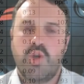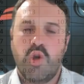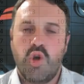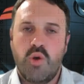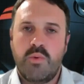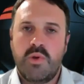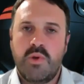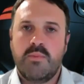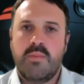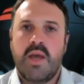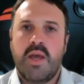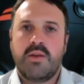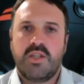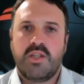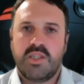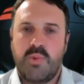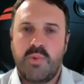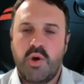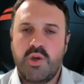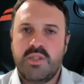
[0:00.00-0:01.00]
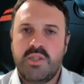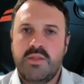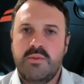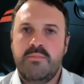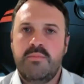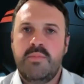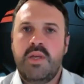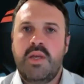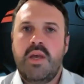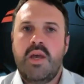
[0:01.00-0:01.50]
terbium and
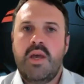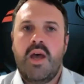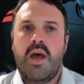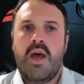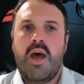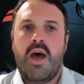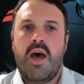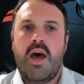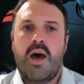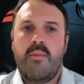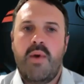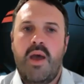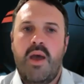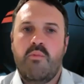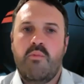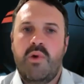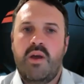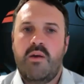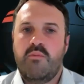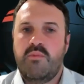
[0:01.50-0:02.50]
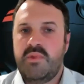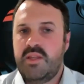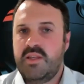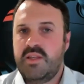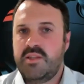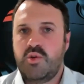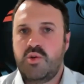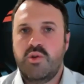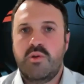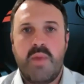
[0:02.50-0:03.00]
dysprosium. And
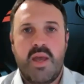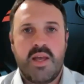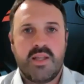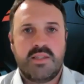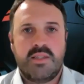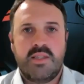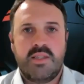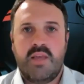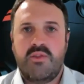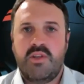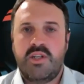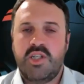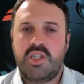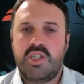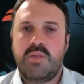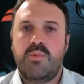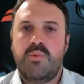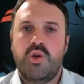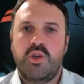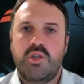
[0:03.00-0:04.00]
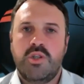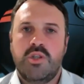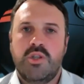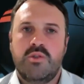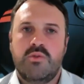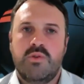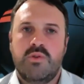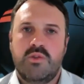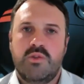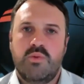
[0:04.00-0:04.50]
there's good amounts in there. The distribution
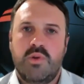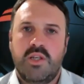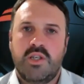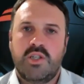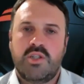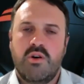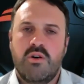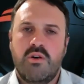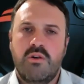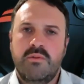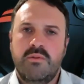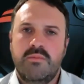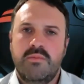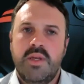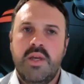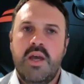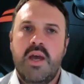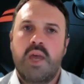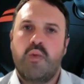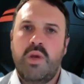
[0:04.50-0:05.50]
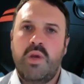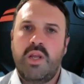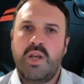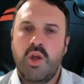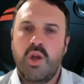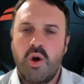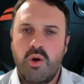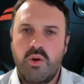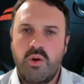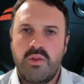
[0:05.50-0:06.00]
is really strong. We
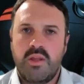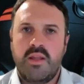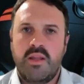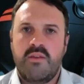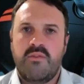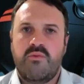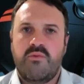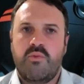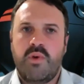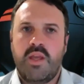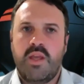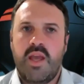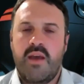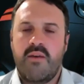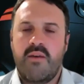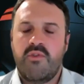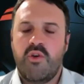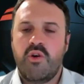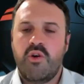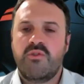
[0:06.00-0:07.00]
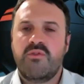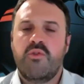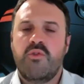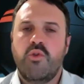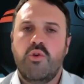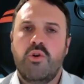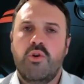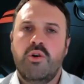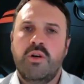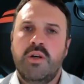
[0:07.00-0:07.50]
know that if we have those
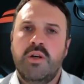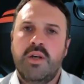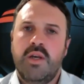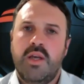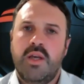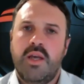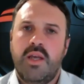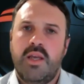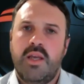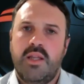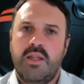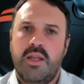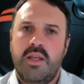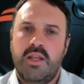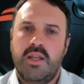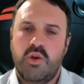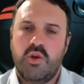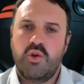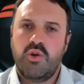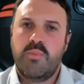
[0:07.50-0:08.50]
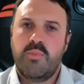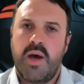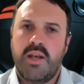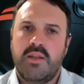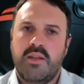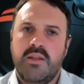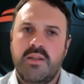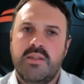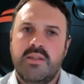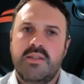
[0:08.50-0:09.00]
4 in a good
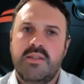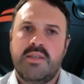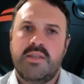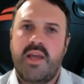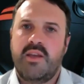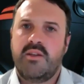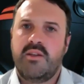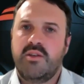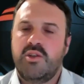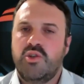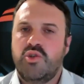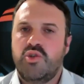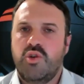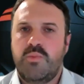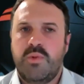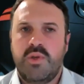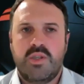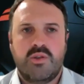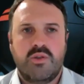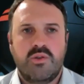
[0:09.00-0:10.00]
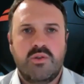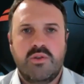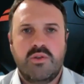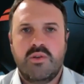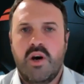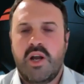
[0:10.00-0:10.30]
abundance, they can contribute to